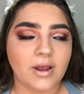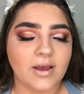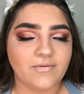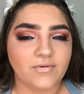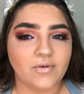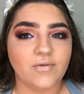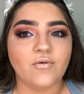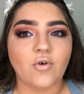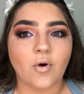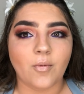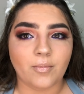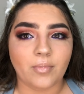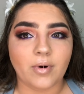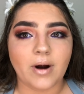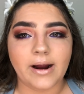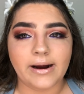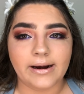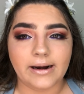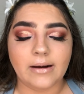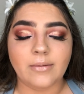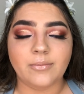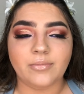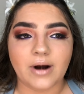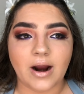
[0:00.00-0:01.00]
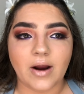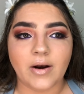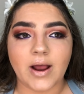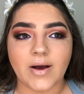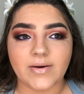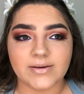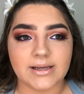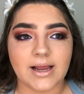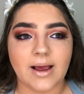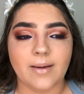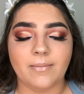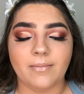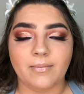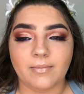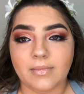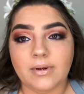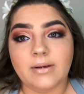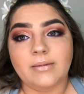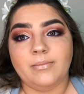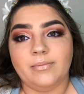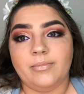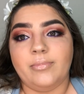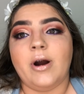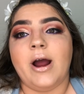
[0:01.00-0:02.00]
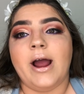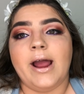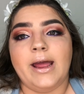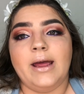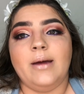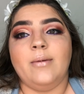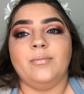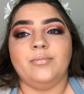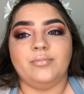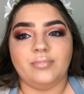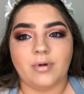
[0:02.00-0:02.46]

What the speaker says: if you've got brown nails like Brian,